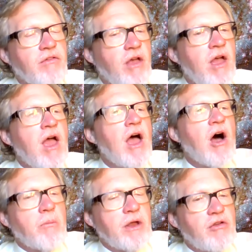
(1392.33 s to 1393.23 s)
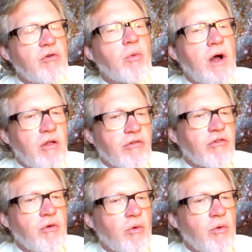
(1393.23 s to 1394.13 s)
It's helped me do well in
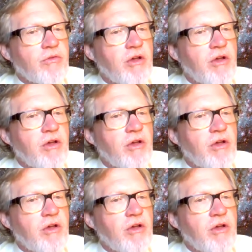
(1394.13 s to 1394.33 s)
school.